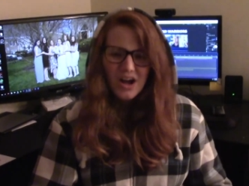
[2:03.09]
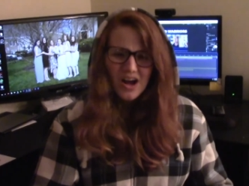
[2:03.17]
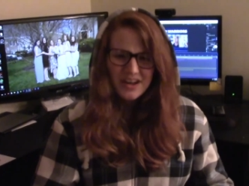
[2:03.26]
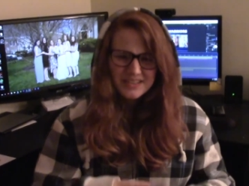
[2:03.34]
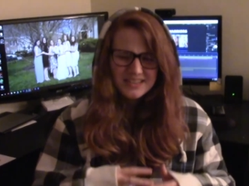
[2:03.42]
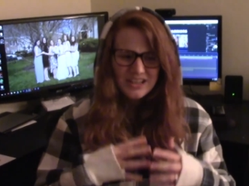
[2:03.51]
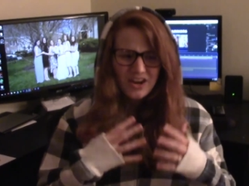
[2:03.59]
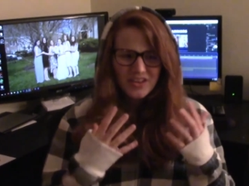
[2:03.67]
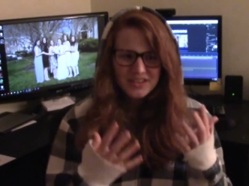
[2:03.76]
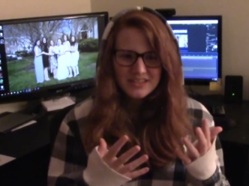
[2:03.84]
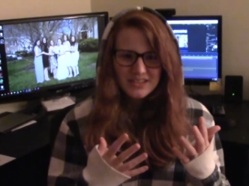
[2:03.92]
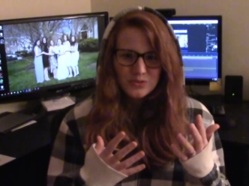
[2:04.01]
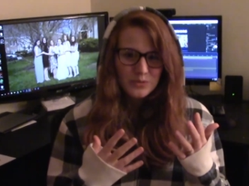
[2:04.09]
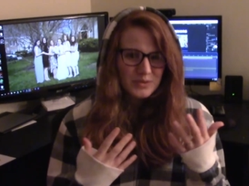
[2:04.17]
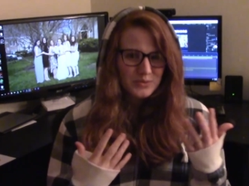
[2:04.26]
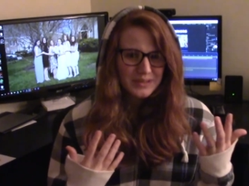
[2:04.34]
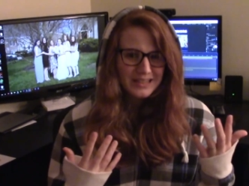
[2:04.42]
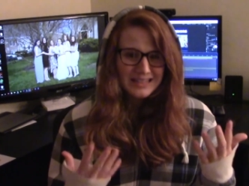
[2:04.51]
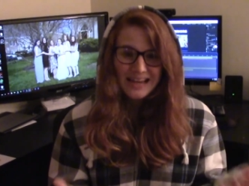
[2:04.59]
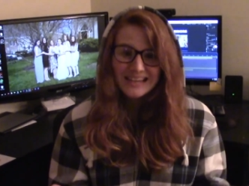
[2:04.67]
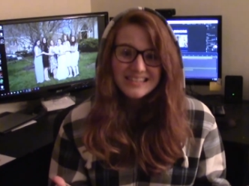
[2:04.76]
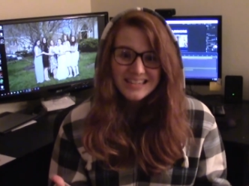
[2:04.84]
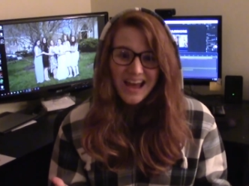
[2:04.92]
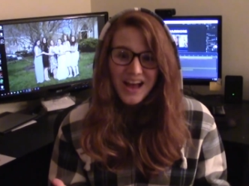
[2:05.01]
Honestly, all these things would be really
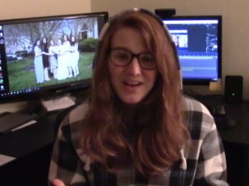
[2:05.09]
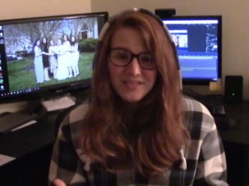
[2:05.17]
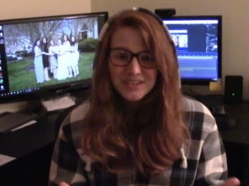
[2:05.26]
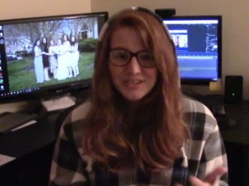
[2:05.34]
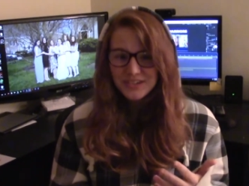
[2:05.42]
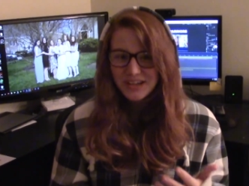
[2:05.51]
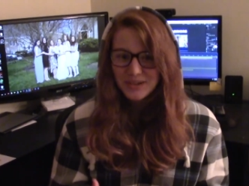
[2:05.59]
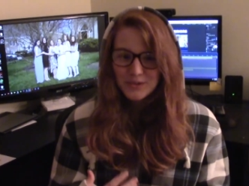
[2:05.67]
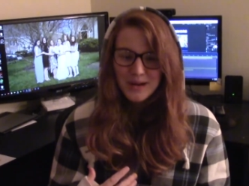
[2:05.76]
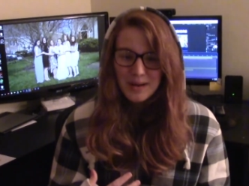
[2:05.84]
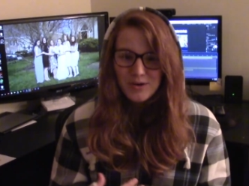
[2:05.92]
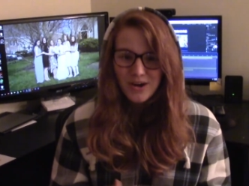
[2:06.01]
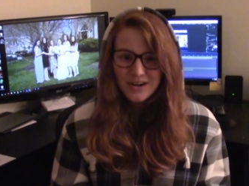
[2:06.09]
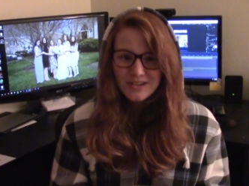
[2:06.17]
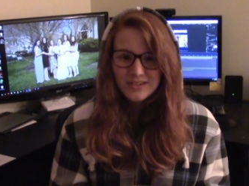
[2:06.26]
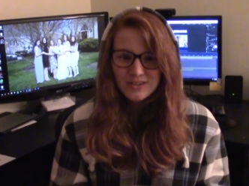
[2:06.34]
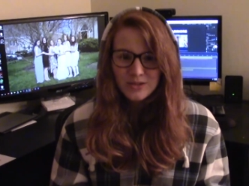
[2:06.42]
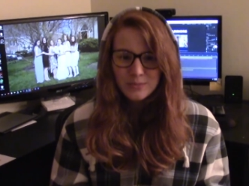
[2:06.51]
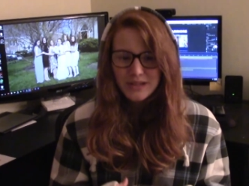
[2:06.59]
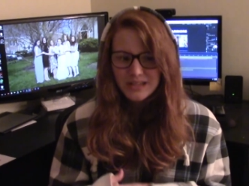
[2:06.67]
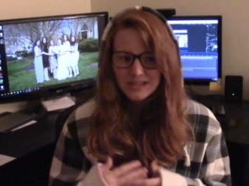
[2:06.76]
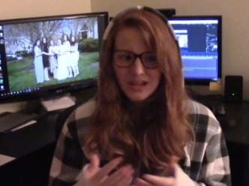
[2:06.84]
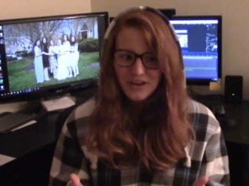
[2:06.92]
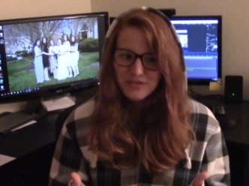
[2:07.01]
nice to have in your NaNoWriMo arsenal,
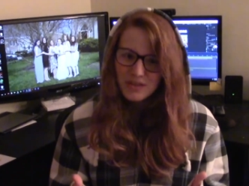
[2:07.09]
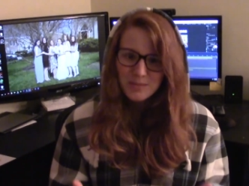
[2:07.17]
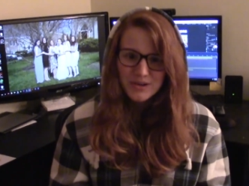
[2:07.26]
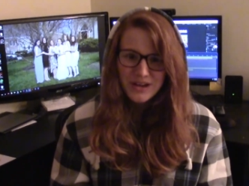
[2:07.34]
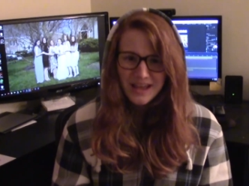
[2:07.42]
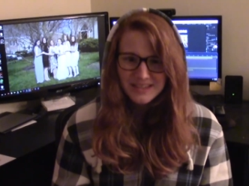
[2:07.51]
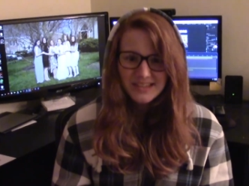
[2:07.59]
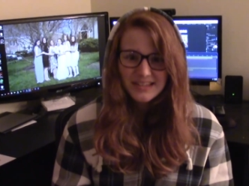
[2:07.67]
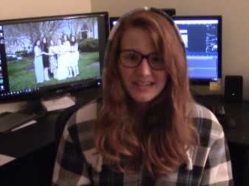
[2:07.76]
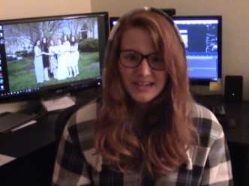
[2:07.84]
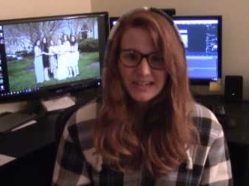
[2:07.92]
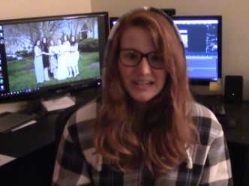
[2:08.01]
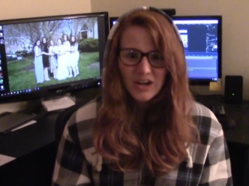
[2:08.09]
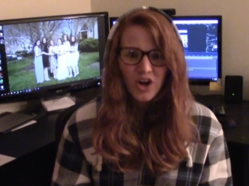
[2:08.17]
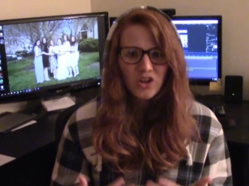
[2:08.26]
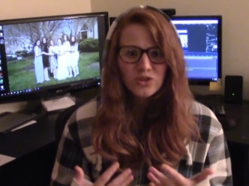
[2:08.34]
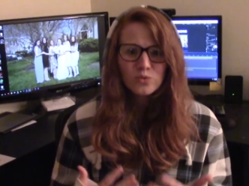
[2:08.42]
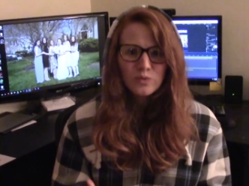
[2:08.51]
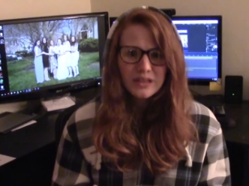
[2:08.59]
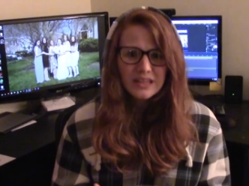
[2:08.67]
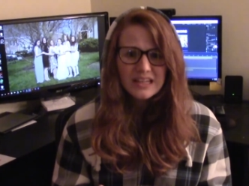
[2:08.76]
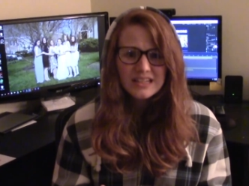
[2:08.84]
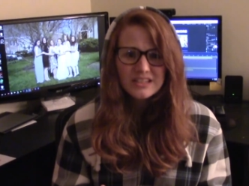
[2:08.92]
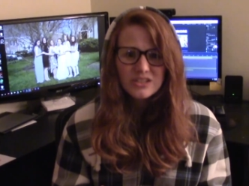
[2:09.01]
but none of them are necessary. All you
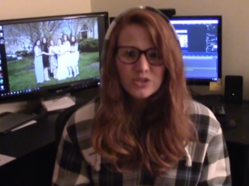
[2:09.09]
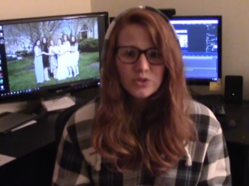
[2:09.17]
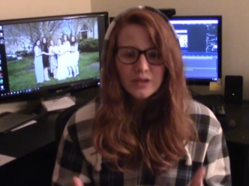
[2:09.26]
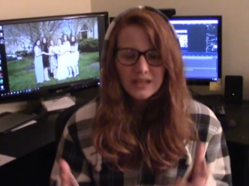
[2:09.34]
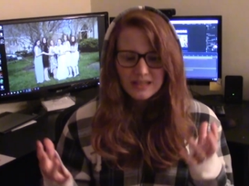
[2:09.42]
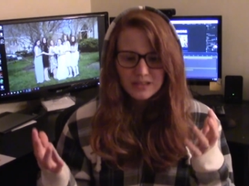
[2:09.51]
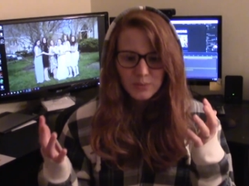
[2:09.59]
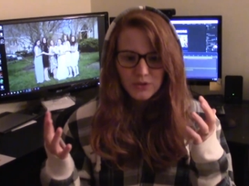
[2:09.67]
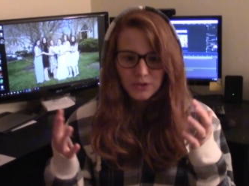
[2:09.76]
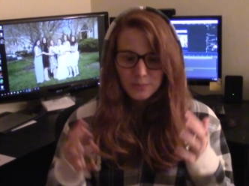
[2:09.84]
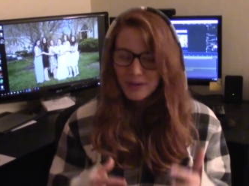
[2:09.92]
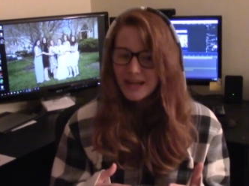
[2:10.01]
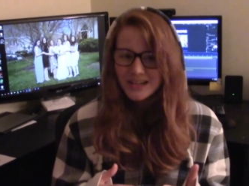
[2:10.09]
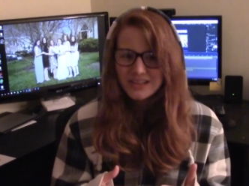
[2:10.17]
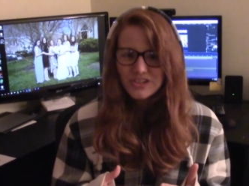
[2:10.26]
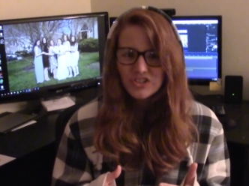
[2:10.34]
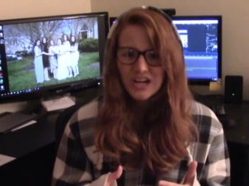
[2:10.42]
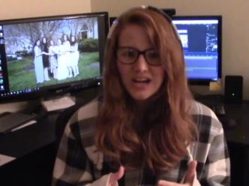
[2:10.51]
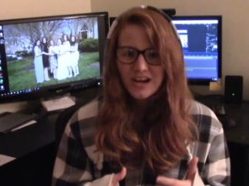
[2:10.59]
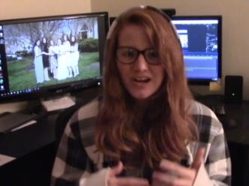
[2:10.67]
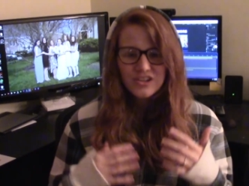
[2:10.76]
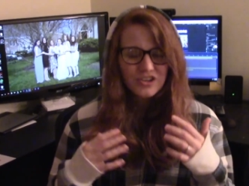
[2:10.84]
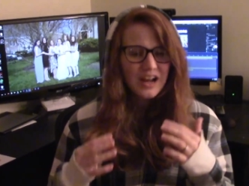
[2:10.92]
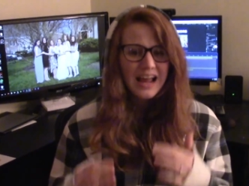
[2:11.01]
really need to do is put your butt in the chair,
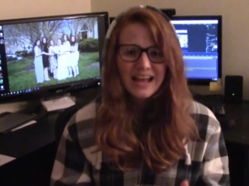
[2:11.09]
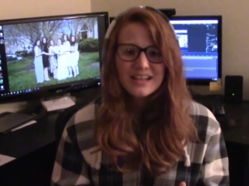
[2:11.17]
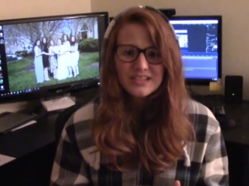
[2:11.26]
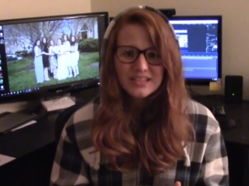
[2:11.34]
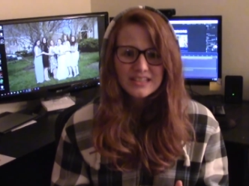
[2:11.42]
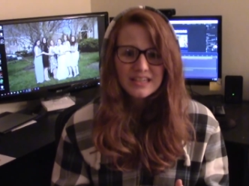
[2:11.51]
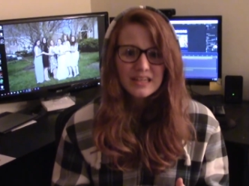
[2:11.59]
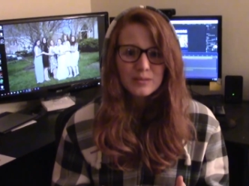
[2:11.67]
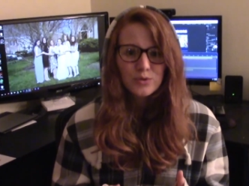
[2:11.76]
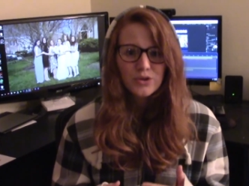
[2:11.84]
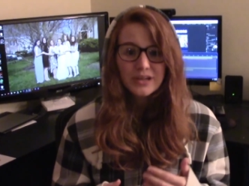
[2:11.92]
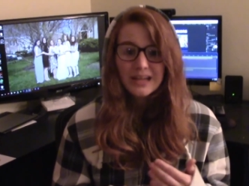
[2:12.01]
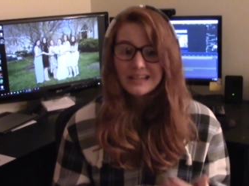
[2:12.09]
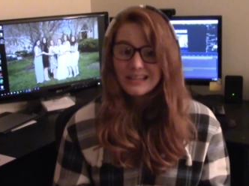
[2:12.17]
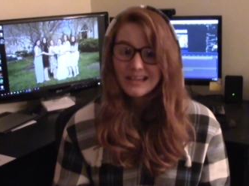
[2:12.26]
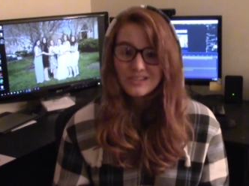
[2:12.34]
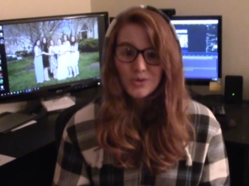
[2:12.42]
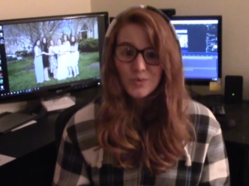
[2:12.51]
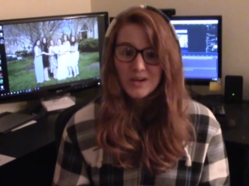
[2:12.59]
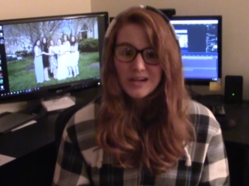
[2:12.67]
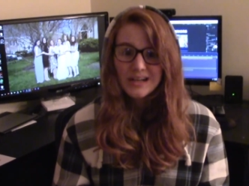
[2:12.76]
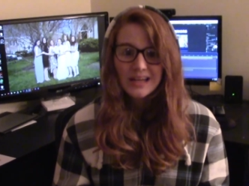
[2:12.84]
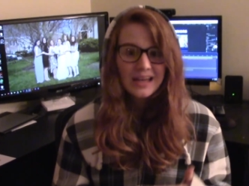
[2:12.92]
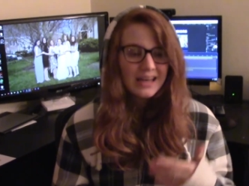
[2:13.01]
your hands on the keyboard, and get to
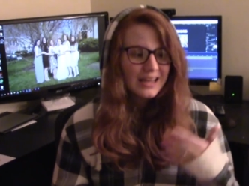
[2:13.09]
work.